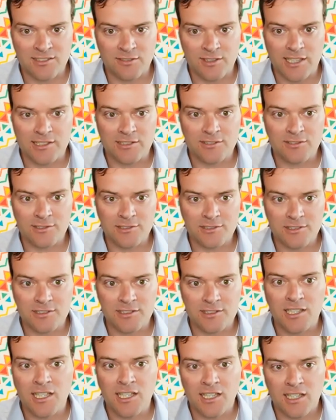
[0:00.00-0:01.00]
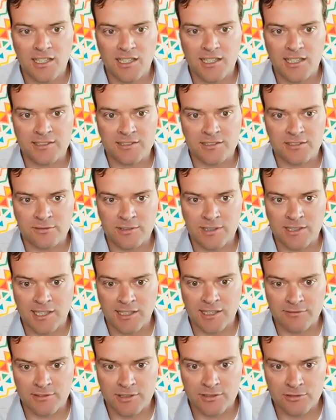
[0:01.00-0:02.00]
transfers as a great
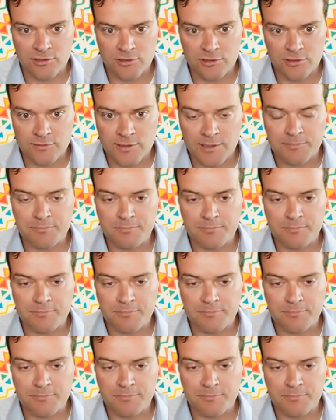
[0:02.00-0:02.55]
avenue to do it.